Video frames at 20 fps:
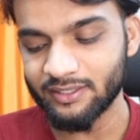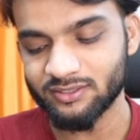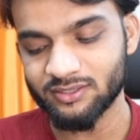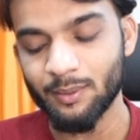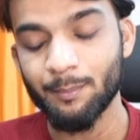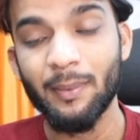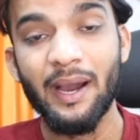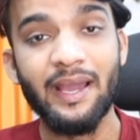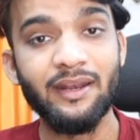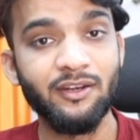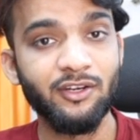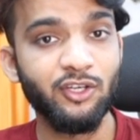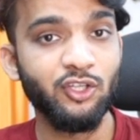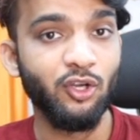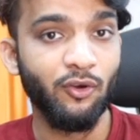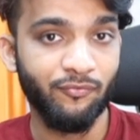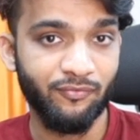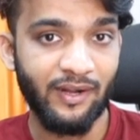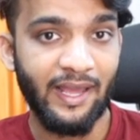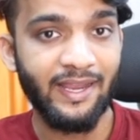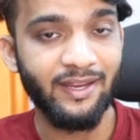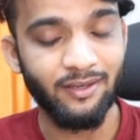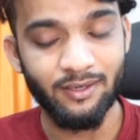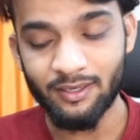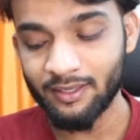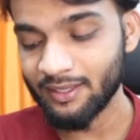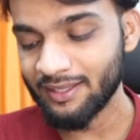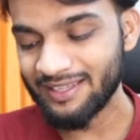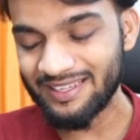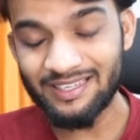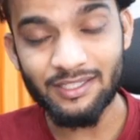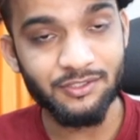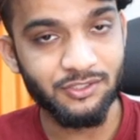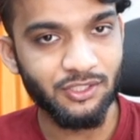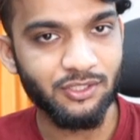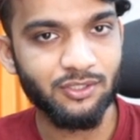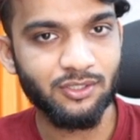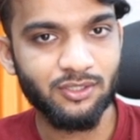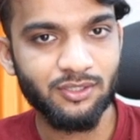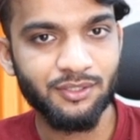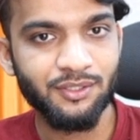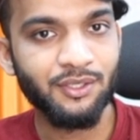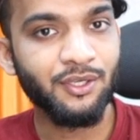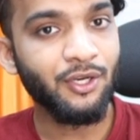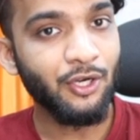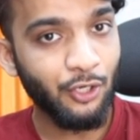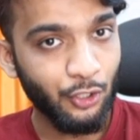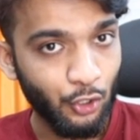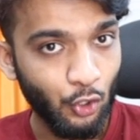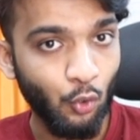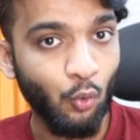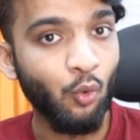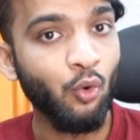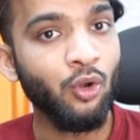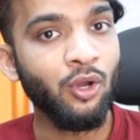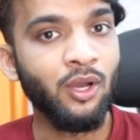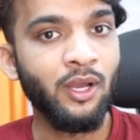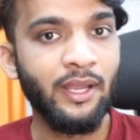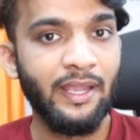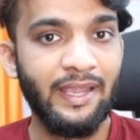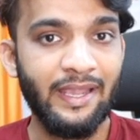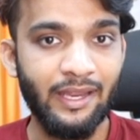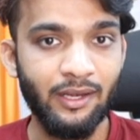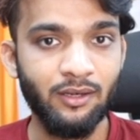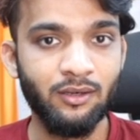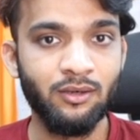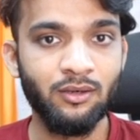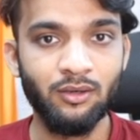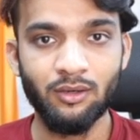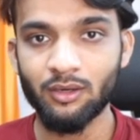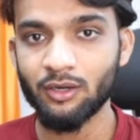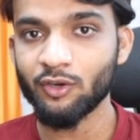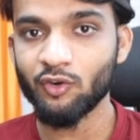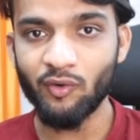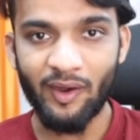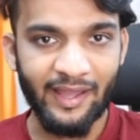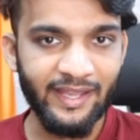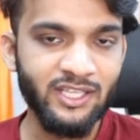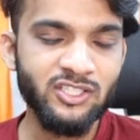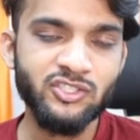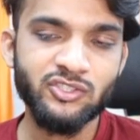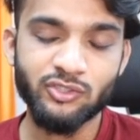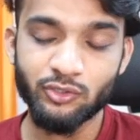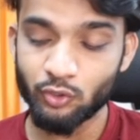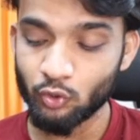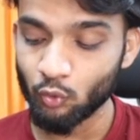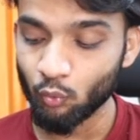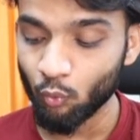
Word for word: is the binary of 9 is it no in tries you